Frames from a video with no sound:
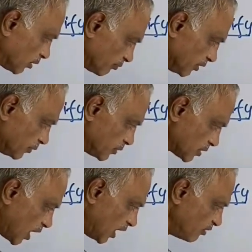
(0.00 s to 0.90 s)
of the roots
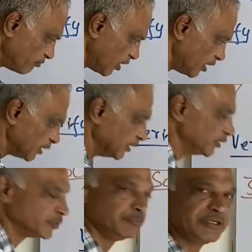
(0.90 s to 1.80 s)
alpha
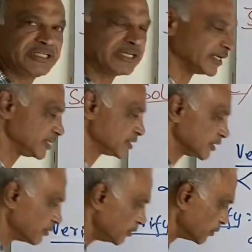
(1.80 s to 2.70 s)
into beta is
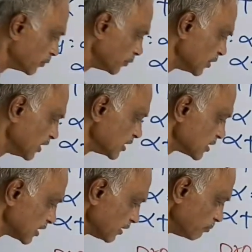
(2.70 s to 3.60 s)
equal to
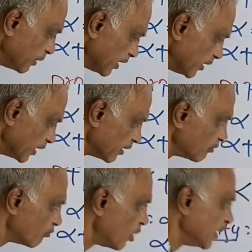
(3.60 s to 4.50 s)
c by a.
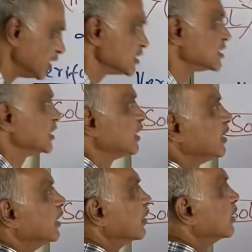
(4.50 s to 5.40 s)
What is c here?